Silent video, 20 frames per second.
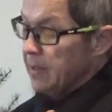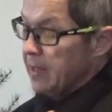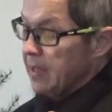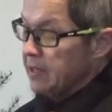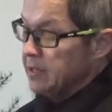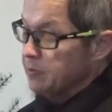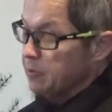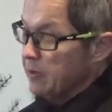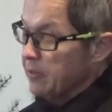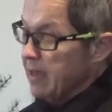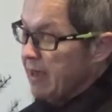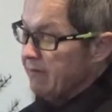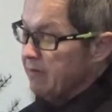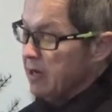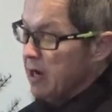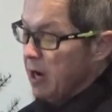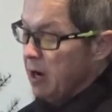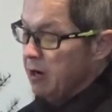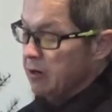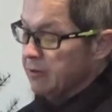It is with
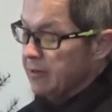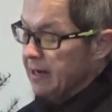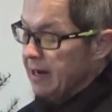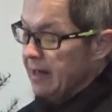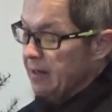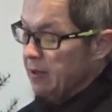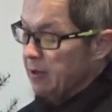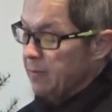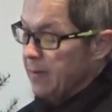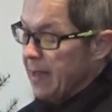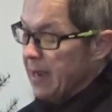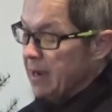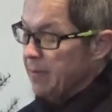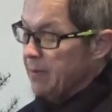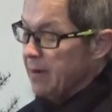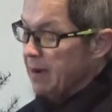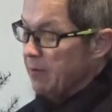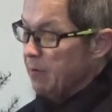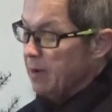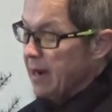heavy heart that I look back
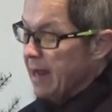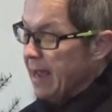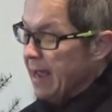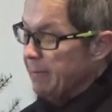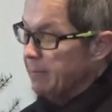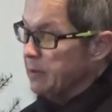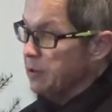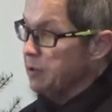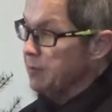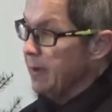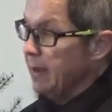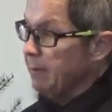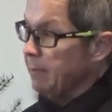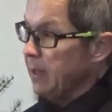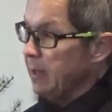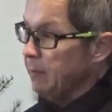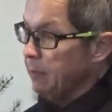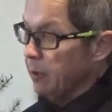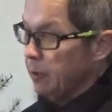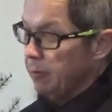upon what happened to my
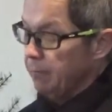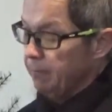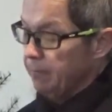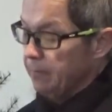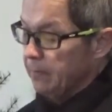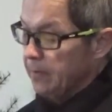people.